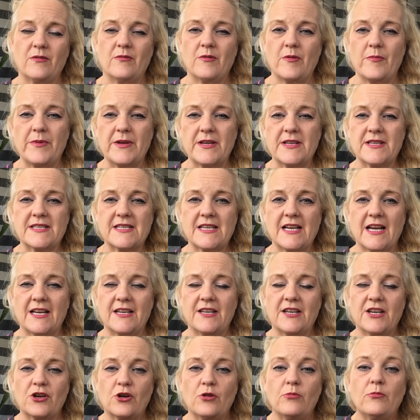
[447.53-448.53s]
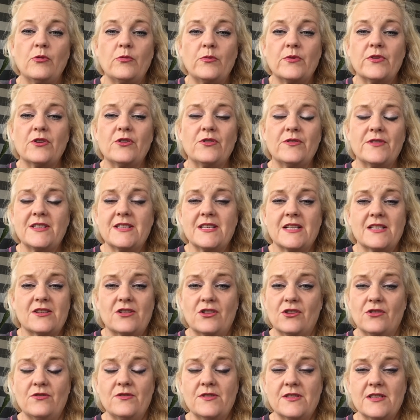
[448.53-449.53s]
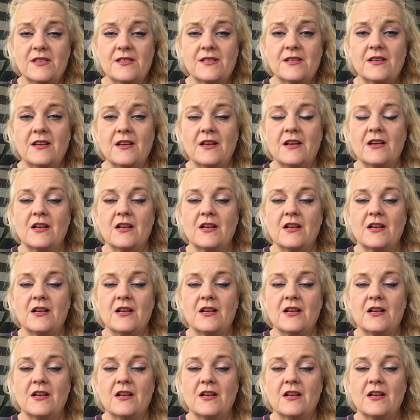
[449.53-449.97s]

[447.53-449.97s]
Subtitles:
I'm a bit tired, and you come up with all these excuses.